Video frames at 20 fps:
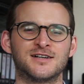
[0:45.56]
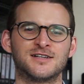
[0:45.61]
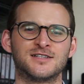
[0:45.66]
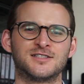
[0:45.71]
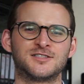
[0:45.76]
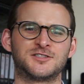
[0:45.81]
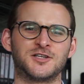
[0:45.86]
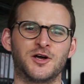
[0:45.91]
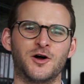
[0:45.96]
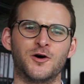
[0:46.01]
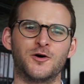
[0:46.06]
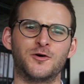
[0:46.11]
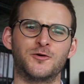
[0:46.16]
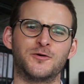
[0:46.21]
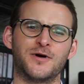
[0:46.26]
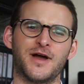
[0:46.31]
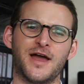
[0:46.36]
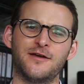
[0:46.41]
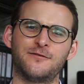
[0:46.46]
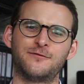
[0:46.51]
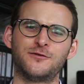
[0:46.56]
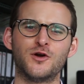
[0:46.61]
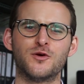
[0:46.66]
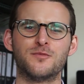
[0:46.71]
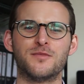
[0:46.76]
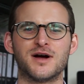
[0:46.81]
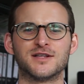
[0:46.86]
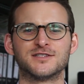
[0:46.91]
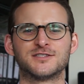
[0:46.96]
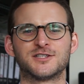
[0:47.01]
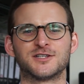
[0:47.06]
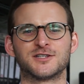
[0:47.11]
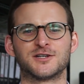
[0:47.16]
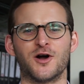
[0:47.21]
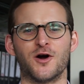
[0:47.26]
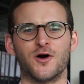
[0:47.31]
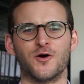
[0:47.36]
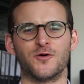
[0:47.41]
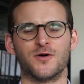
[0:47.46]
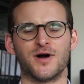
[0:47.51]
So a few months
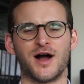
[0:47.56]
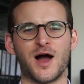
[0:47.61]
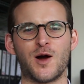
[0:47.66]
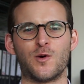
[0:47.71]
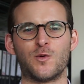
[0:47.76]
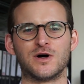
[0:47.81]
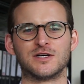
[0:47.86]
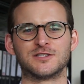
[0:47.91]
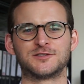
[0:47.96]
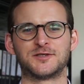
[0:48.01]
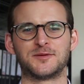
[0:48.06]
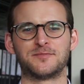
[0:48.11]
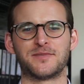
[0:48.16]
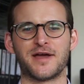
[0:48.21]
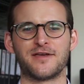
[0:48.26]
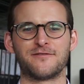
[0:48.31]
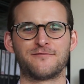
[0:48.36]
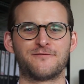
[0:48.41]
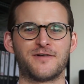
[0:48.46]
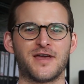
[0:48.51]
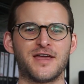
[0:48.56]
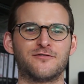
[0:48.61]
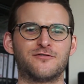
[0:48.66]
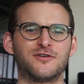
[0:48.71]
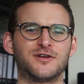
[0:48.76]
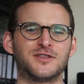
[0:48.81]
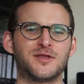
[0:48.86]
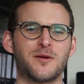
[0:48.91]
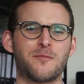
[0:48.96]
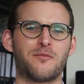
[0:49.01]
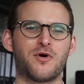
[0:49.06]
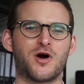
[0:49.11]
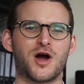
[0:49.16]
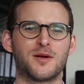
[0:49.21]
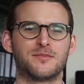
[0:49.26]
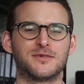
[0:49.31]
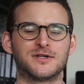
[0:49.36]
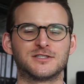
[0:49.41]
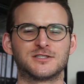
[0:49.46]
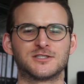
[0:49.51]
ago I was in my favorite
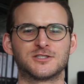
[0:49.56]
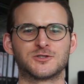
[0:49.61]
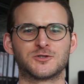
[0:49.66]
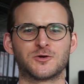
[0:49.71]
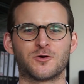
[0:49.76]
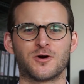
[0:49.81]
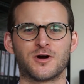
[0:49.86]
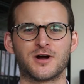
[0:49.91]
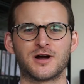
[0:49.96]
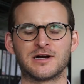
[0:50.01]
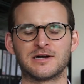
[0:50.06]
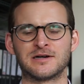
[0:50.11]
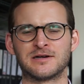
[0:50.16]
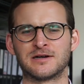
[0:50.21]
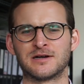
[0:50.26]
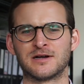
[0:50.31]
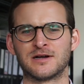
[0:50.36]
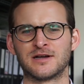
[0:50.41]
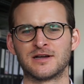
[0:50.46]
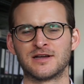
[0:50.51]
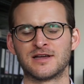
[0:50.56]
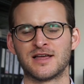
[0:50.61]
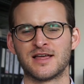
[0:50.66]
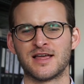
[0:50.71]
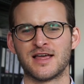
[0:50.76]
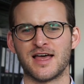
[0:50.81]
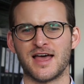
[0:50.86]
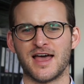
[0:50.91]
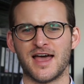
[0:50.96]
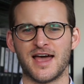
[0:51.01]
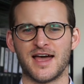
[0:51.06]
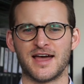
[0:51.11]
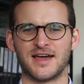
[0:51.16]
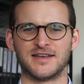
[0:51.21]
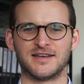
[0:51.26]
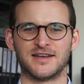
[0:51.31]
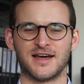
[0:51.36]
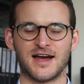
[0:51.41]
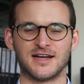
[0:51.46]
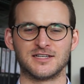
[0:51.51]
department store
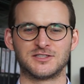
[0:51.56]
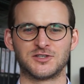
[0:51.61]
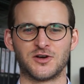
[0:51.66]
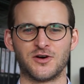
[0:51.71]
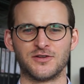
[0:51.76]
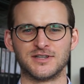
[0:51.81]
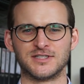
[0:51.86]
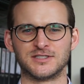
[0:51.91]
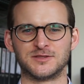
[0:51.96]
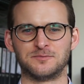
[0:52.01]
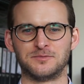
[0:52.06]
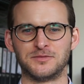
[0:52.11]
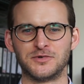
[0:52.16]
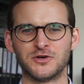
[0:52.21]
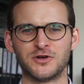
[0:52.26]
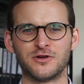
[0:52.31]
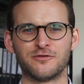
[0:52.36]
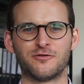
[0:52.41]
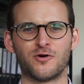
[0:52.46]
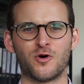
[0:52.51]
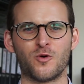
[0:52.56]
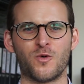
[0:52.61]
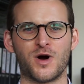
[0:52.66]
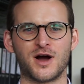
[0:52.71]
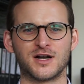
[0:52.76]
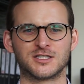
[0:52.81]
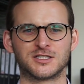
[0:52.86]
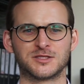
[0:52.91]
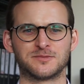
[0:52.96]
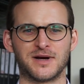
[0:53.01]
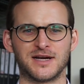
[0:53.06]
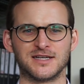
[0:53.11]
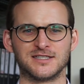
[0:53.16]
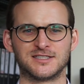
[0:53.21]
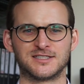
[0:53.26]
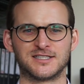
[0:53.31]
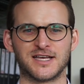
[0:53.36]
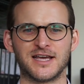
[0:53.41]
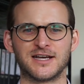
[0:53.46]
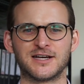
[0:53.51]
and I saw this beautiful watch by
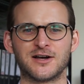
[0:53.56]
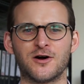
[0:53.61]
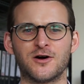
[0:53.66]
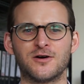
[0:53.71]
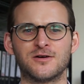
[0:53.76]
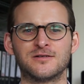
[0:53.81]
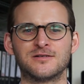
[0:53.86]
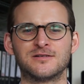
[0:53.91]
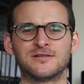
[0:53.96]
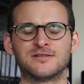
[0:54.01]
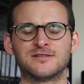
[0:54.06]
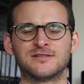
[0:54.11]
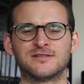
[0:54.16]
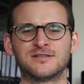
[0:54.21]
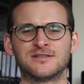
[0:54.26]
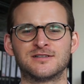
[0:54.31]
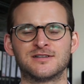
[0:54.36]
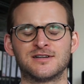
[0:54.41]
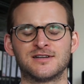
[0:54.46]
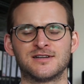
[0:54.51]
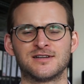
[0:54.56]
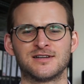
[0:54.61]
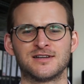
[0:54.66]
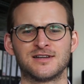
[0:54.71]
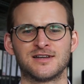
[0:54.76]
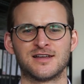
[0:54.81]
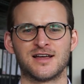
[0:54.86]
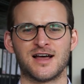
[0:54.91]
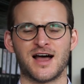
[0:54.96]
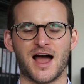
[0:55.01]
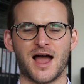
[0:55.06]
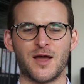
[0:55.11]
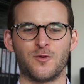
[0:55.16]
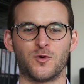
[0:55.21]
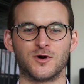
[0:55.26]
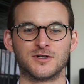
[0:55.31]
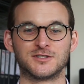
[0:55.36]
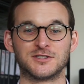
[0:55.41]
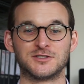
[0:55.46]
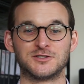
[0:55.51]
SEIKO. I
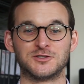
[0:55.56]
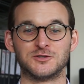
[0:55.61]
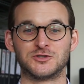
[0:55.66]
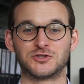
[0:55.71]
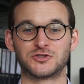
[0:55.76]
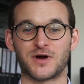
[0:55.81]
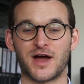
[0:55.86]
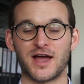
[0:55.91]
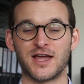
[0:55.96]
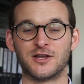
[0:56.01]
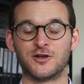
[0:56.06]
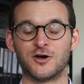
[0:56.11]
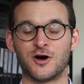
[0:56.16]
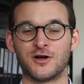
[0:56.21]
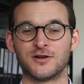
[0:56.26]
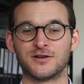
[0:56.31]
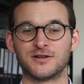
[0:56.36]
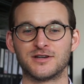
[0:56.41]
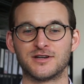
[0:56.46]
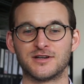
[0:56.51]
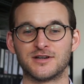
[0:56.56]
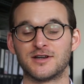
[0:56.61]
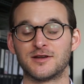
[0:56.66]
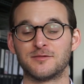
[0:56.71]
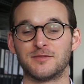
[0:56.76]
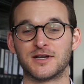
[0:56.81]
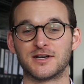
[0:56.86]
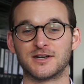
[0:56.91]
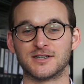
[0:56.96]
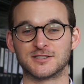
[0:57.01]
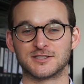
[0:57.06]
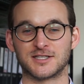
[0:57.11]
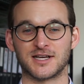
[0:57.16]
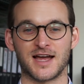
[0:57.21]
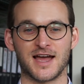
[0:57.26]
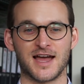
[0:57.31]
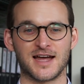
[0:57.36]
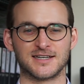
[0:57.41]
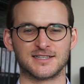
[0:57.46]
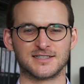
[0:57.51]
wanted to try it on because I
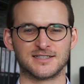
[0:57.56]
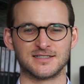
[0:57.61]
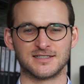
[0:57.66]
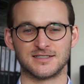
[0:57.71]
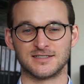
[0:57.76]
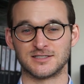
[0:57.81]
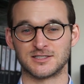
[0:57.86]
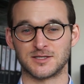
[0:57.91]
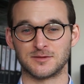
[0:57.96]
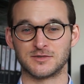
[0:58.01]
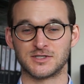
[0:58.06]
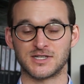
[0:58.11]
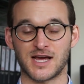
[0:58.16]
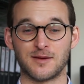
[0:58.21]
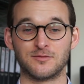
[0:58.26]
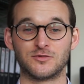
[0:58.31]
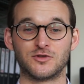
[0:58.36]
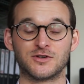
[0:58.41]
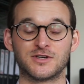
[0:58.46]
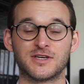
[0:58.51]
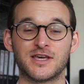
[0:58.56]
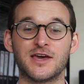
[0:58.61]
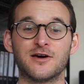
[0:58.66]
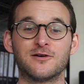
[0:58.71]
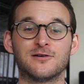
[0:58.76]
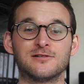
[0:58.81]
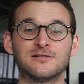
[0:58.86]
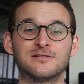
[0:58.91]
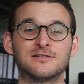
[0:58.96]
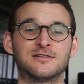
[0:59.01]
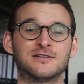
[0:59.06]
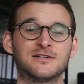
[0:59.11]
had some time to kill,